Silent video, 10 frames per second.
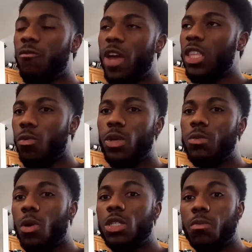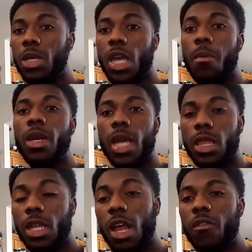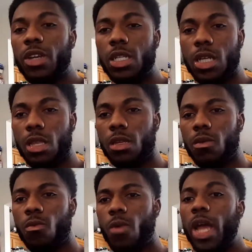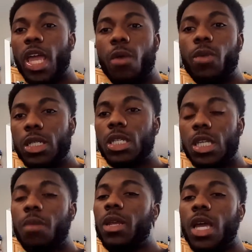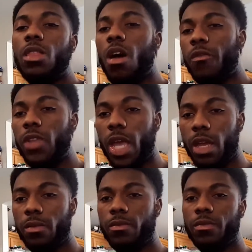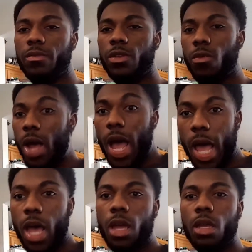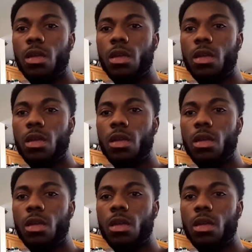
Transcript: fact that we supposed to be coming together and loving each other? Why can't we just come together off that? Why?